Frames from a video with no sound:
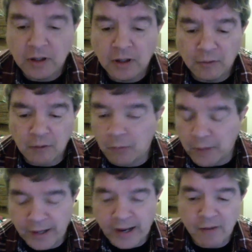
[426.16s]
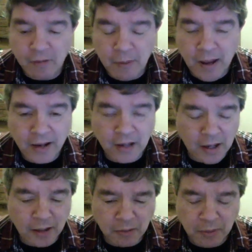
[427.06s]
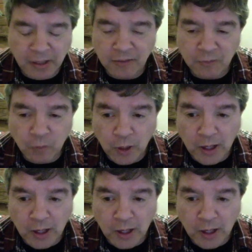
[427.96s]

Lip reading: Well, when I gave it back, I was paid $40.